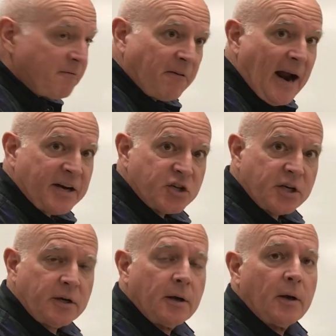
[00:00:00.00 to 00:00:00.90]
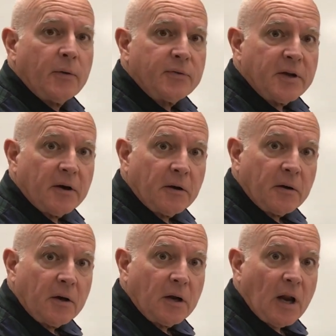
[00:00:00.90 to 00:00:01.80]
a fraction,
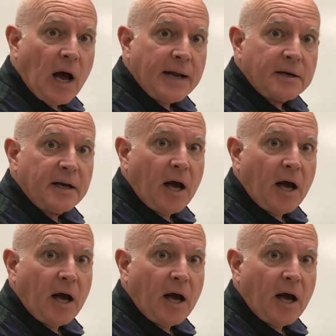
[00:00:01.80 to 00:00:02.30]
they're not